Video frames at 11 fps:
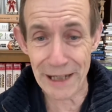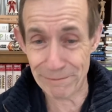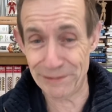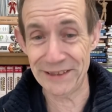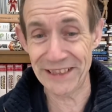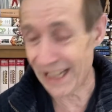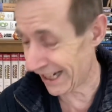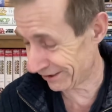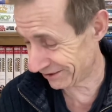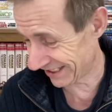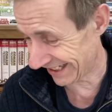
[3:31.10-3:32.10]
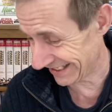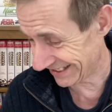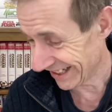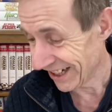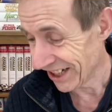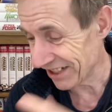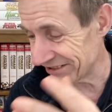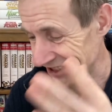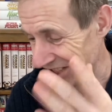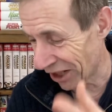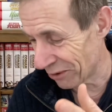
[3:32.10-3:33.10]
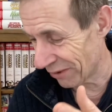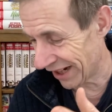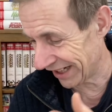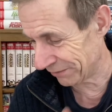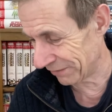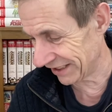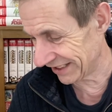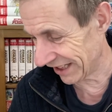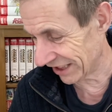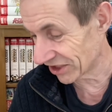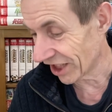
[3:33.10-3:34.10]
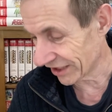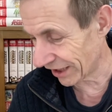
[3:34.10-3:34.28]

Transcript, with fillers: happen nowadays. There is no way in a million years